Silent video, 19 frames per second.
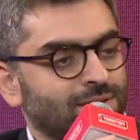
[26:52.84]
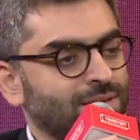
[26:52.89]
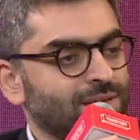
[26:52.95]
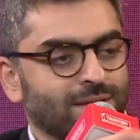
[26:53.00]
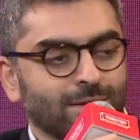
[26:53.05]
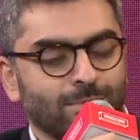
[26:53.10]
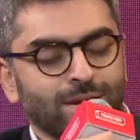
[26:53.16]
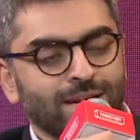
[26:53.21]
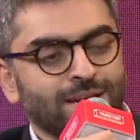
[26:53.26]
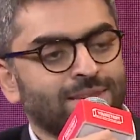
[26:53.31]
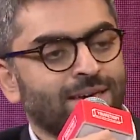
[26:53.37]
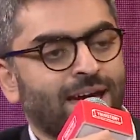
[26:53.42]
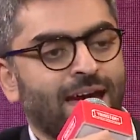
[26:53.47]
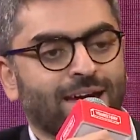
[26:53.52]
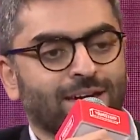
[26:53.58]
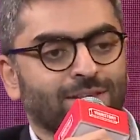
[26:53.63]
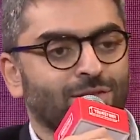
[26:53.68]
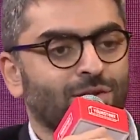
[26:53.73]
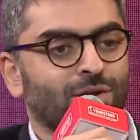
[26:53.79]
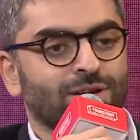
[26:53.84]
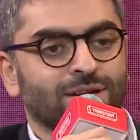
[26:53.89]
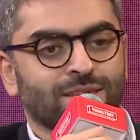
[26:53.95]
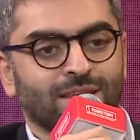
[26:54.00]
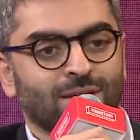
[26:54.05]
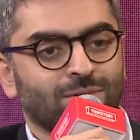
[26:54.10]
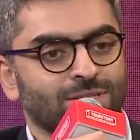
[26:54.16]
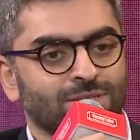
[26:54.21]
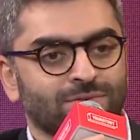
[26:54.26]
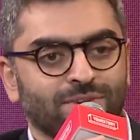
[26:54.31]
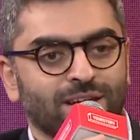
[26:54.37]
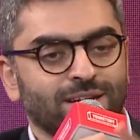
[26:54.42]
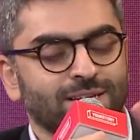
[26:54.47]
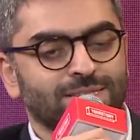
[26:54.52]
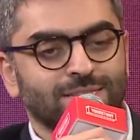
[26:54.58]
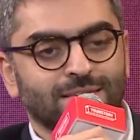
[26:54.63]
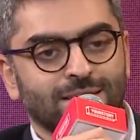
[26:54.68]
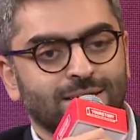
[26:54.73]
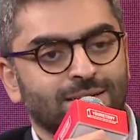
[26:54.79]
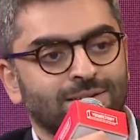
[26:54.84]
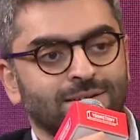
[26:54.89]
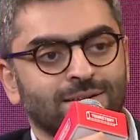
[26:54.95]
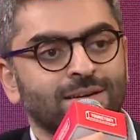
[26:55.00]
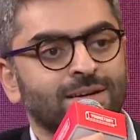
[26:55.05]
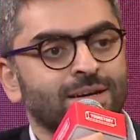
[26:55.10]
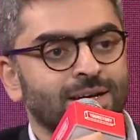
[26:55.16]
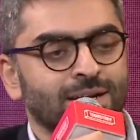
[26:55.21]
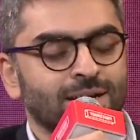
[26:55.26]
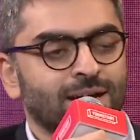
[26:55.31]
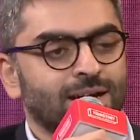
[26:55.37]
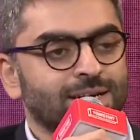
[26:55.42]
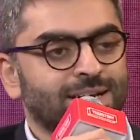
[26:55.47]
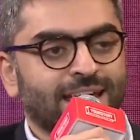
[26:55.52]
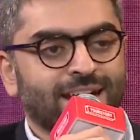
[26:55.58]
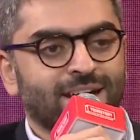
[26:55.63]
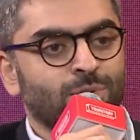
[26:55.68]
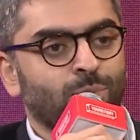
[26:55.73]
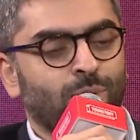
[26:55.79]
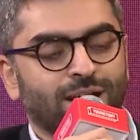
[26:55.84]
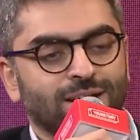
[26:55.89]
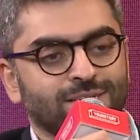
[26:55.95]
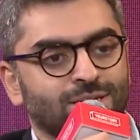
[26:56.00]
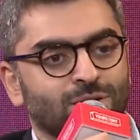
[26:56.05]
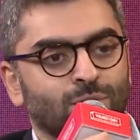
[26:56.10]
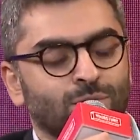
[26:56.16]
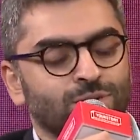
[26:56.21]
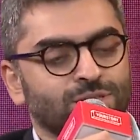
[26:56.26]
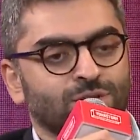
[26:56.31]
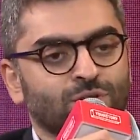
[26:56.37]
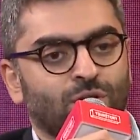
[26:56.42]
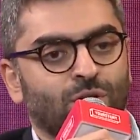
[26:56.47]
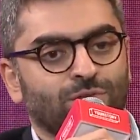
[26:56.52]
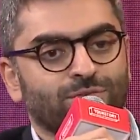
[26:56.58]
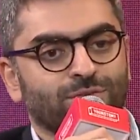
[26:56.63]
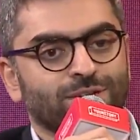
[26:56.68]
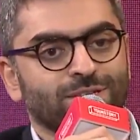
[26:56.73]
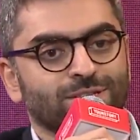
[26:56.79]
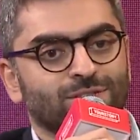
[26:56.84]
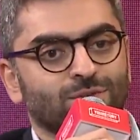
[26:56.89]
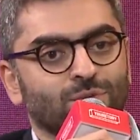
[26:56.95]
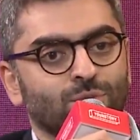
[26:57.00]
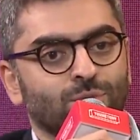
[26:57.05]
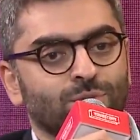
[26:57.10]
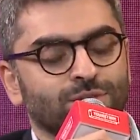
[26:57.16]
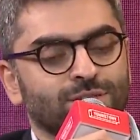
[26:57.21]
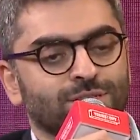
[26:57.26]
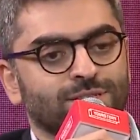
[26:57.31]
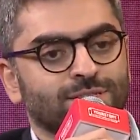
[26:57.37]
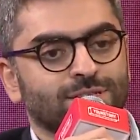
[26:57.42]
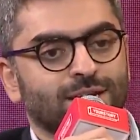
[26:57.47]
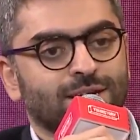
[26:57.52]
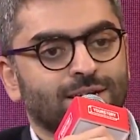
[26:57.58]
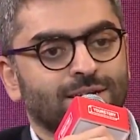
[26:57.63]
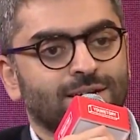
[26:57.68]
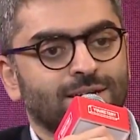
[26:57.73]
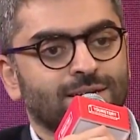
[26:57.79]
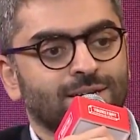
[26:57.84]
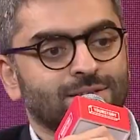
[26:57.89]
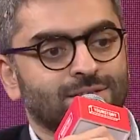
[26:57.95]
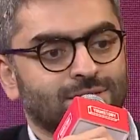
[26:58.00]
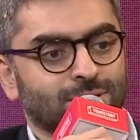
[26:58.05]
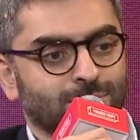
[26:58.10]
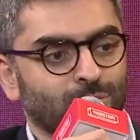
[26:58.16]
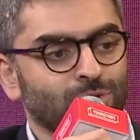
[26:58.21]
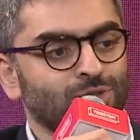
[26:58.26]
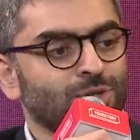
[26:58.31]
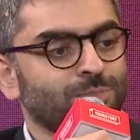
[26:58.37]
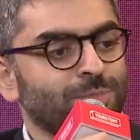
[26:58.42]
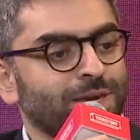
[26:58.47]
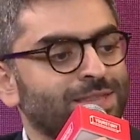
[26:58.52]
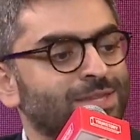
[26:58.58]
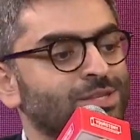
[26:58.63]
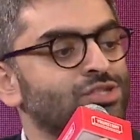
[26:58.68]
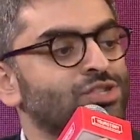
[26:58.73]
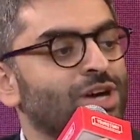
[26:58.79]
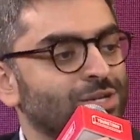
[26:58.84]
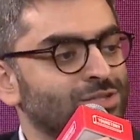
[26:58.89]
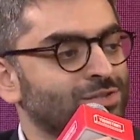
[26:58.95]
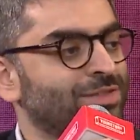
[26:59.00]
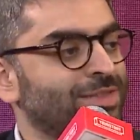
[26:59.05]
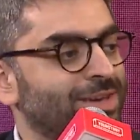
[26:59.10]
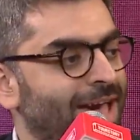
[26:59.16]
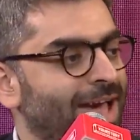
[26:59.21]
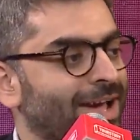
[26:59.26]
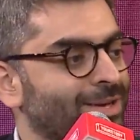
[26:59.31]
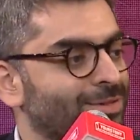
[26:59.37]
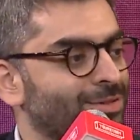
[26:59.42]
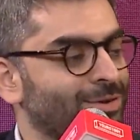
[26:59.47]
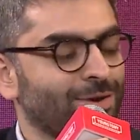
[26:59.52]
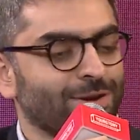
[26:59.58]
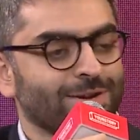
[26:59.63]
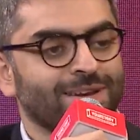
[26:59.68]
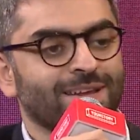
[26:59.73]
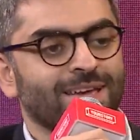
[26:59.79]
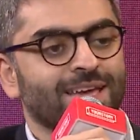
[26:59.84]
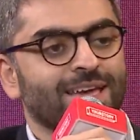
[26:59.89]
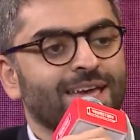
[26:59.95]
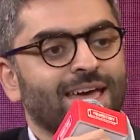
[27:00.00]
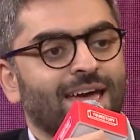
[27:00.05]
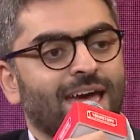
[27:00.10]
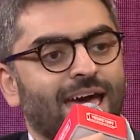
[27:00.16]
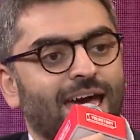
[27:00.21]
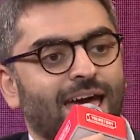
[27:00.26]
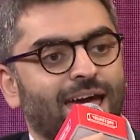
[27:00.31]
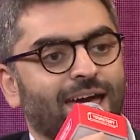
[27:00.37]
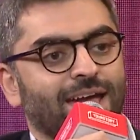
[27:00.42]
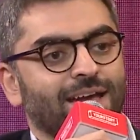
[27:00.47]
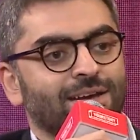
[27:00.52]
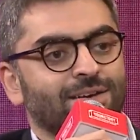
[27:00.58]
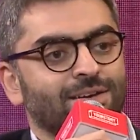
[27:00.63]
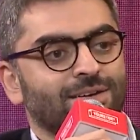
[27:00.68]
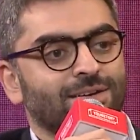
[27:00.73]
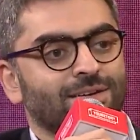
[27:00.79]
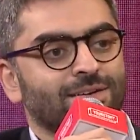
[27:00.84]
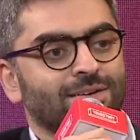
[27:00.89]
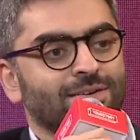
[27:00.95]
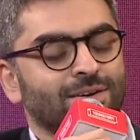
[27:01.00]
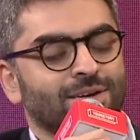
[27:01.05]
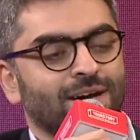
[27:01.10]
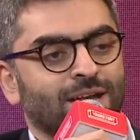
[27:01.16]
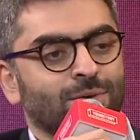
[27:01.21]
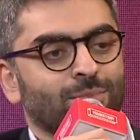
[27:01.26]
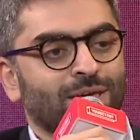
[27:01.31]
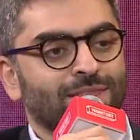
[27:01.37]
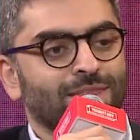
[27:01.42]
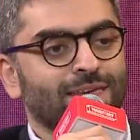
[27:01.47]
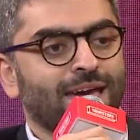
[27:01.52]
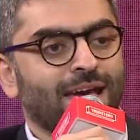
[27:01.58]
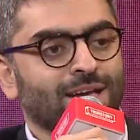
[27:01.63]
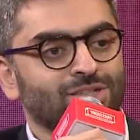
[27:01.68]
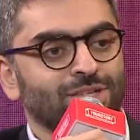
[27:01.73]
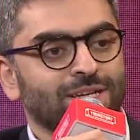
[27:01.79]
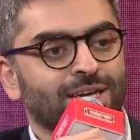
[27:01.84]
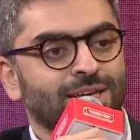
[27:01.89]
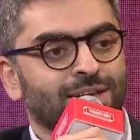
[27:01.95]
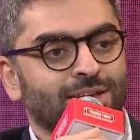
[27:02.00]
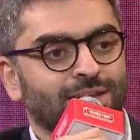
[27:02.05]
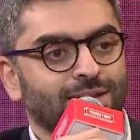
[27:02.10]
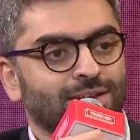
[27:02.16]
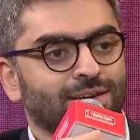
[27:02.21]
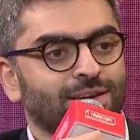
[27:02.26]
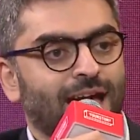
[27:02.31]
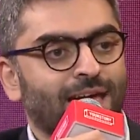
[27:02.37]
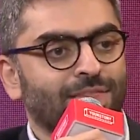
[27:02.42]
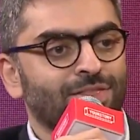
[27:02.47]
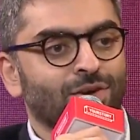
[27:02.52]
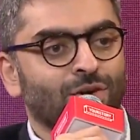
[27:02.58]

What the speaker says: completed the hackathon, and there was a very senior tech advisor who was in office who was supposed to be the judge of the hackathon, and when they actually ran the